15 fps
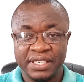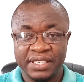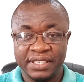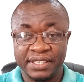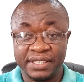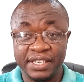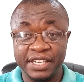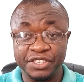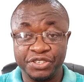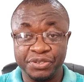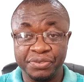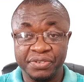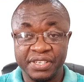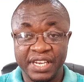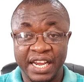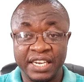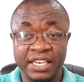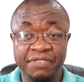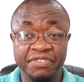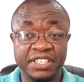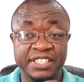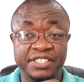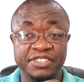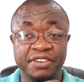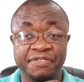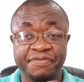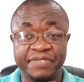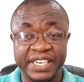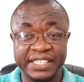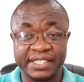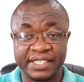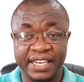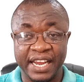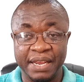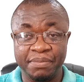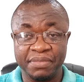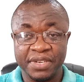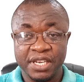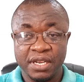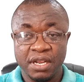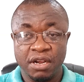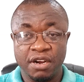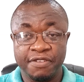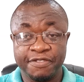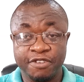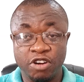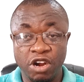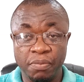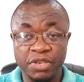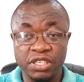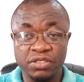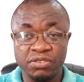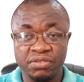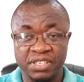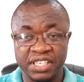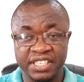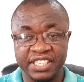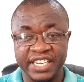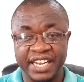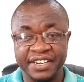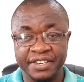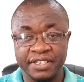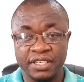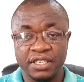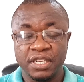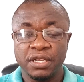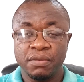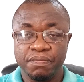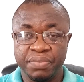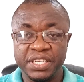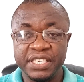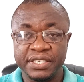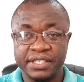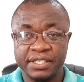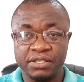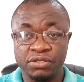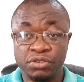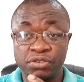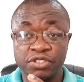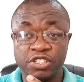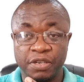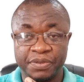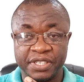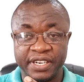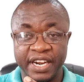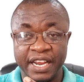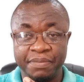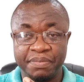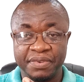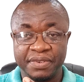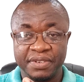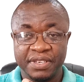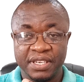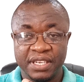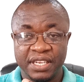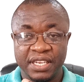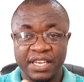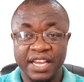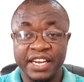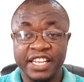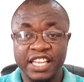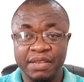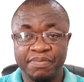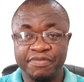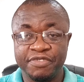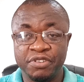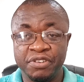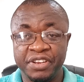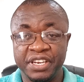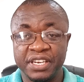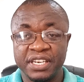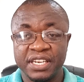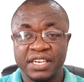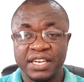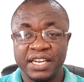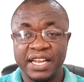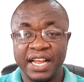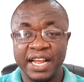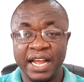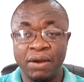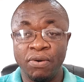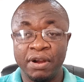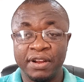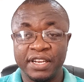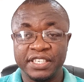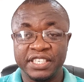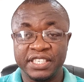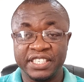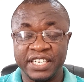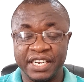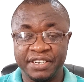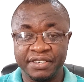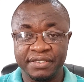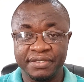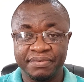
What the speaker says: Stay tuned, and if it is your first time of coming to this channel, please do subscribe and keep following our channel.